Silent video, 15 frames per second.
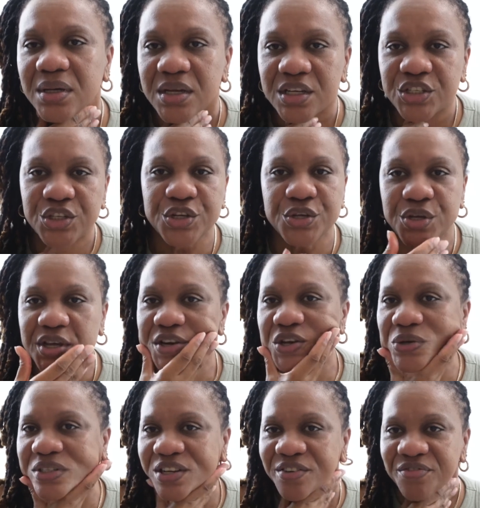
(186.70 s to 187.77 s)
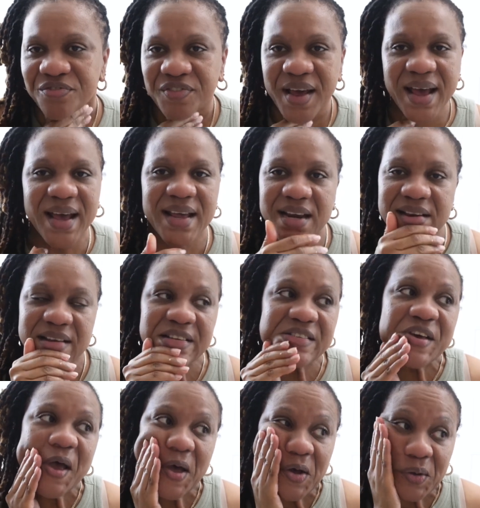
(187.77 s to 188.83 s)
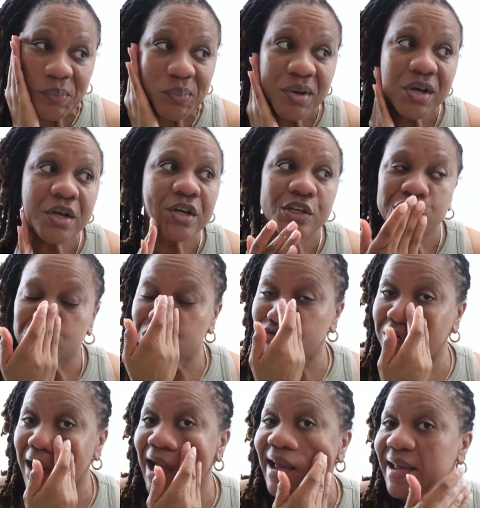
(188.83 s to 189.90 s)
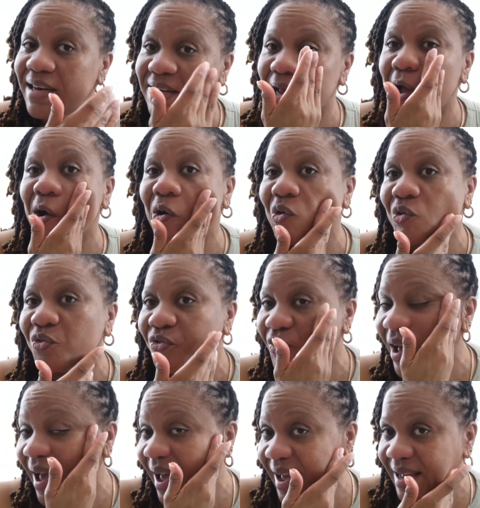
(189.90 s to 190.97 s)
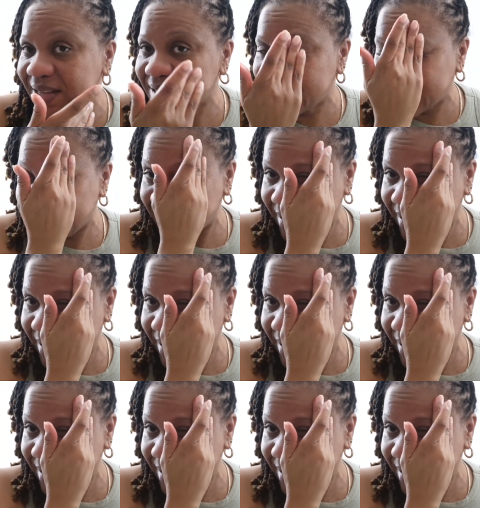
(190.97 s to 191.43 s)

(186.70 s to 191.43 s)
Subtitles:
So you can use a fan to help dry down fast.